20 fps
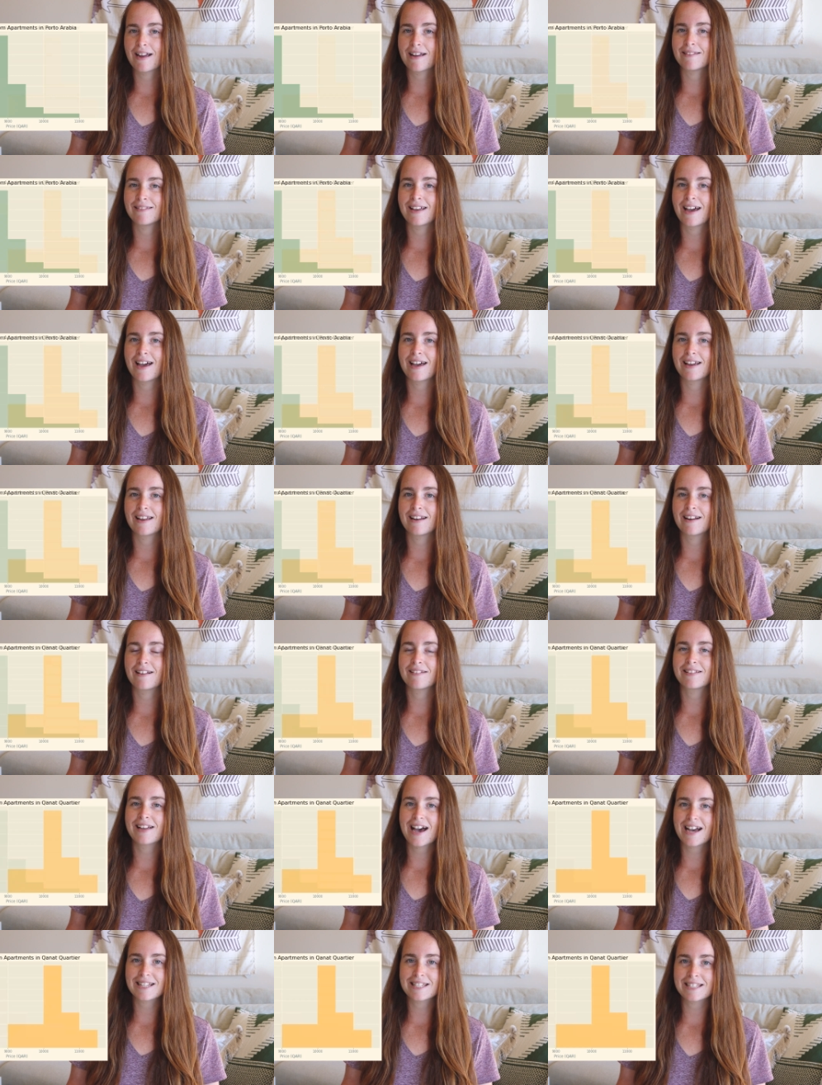And then
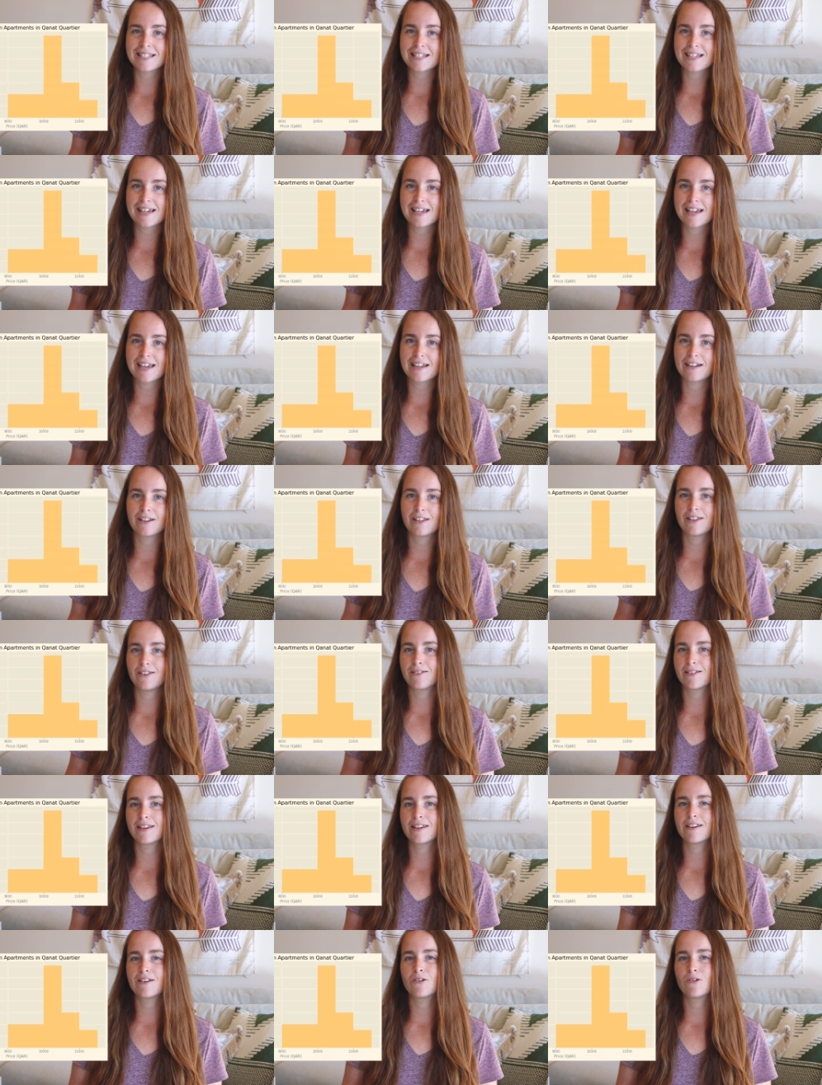lastly, in
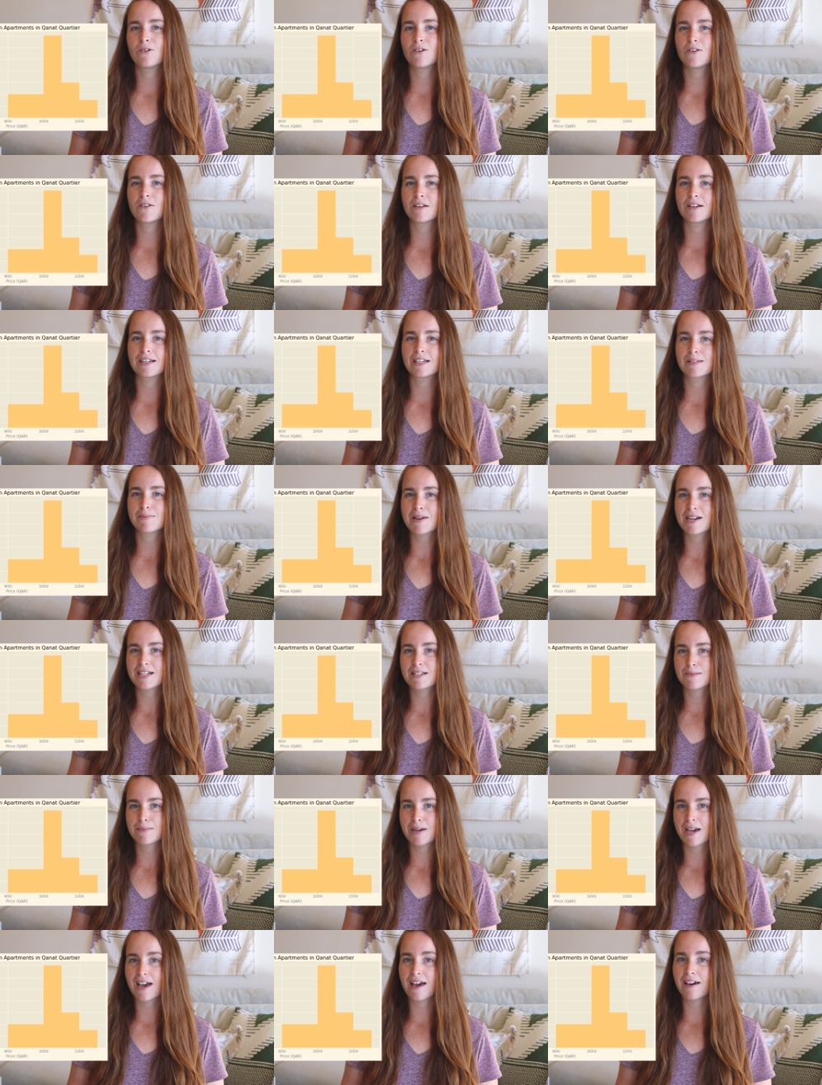QQ, you can expect
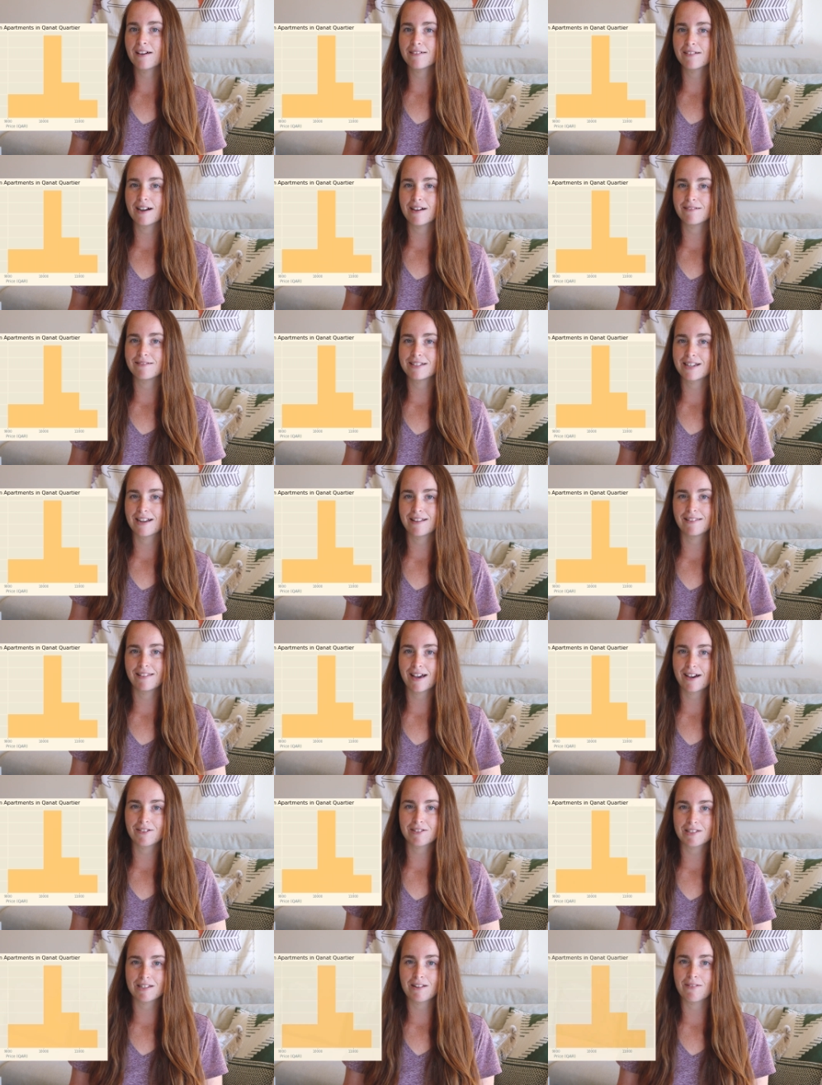to pay around
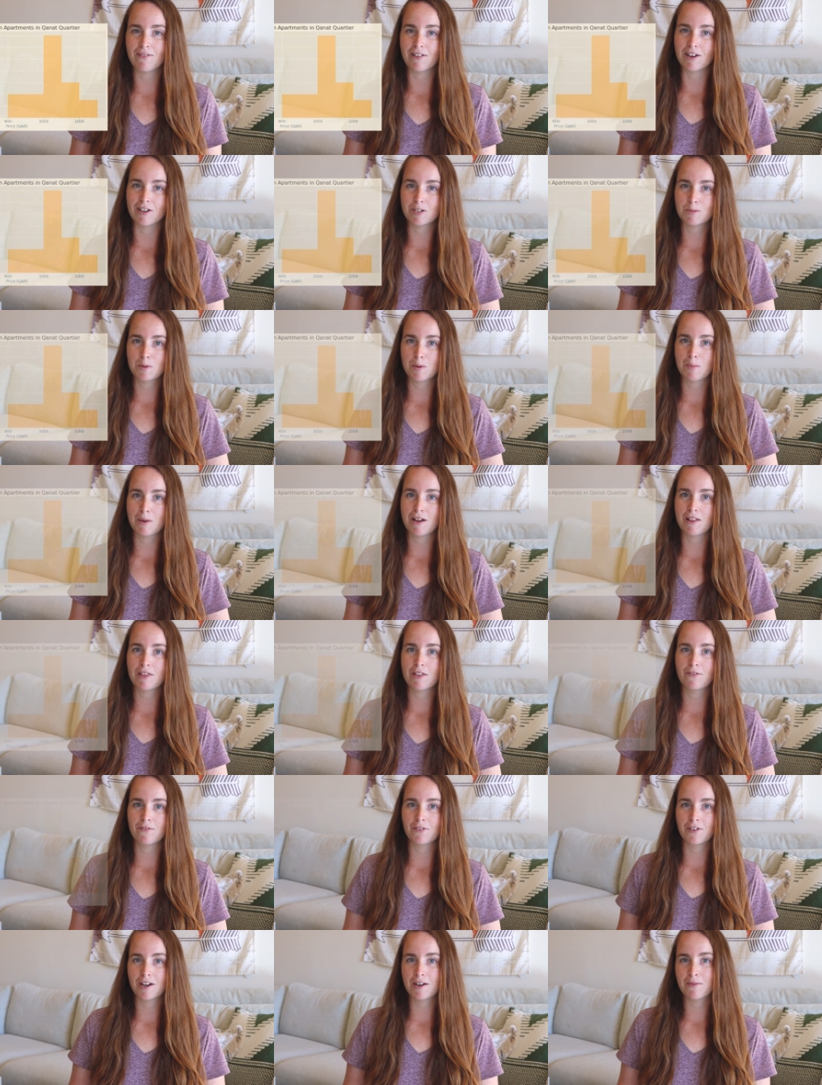10,000 reals per month
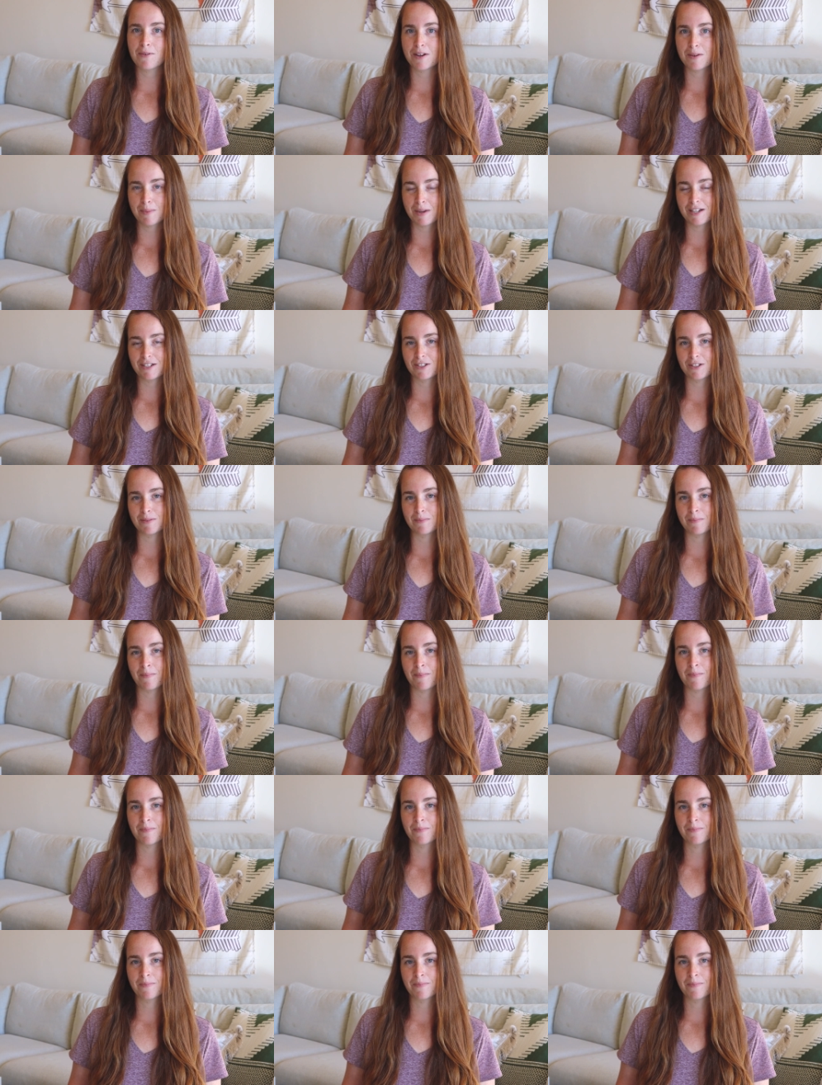for a one bedroom.